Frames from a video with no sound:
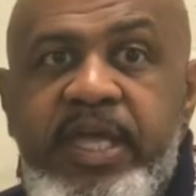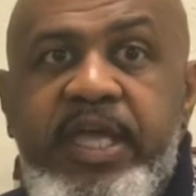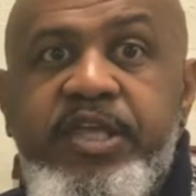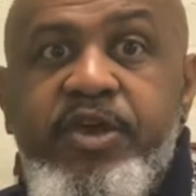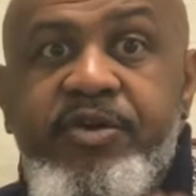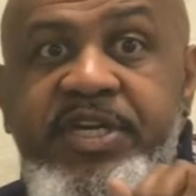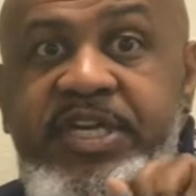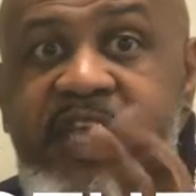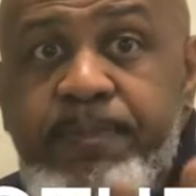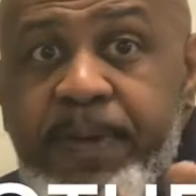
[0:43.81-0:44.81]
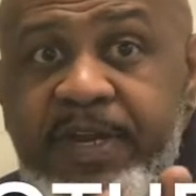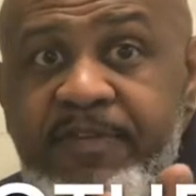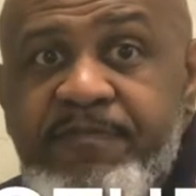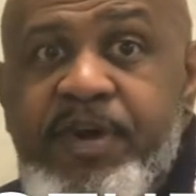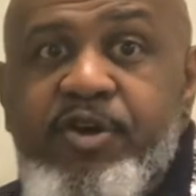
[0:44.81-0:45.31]
and your
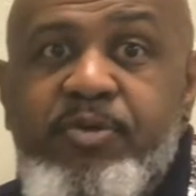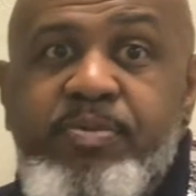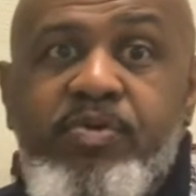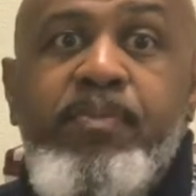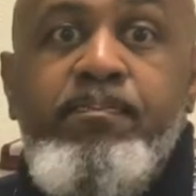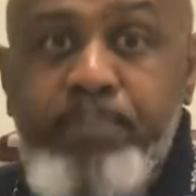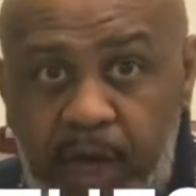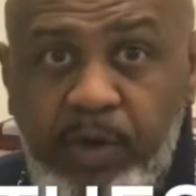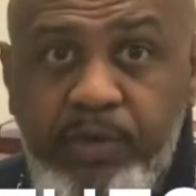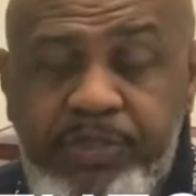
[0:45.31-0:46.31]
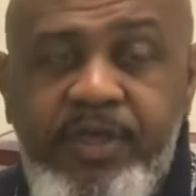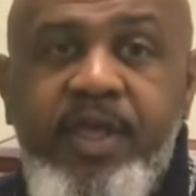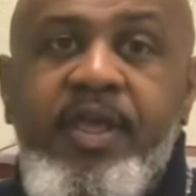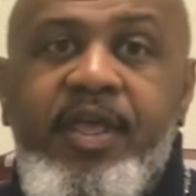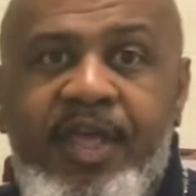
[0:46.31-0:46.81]
dependent variable both
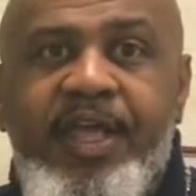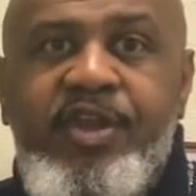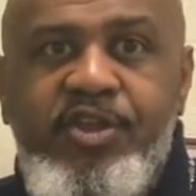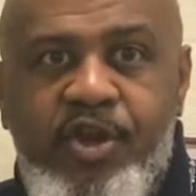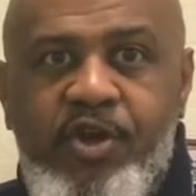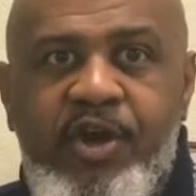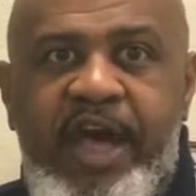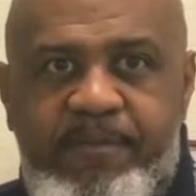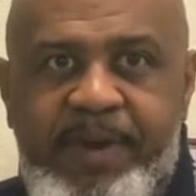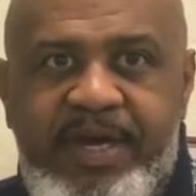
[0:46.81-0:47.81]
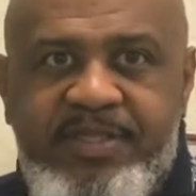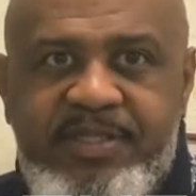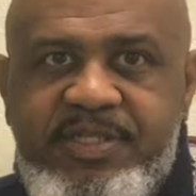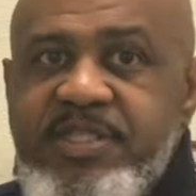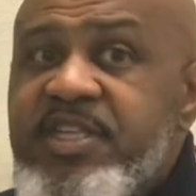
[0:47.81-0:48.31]
in your
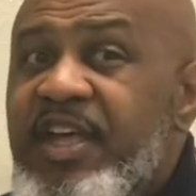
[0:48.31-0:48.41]
hypothesis.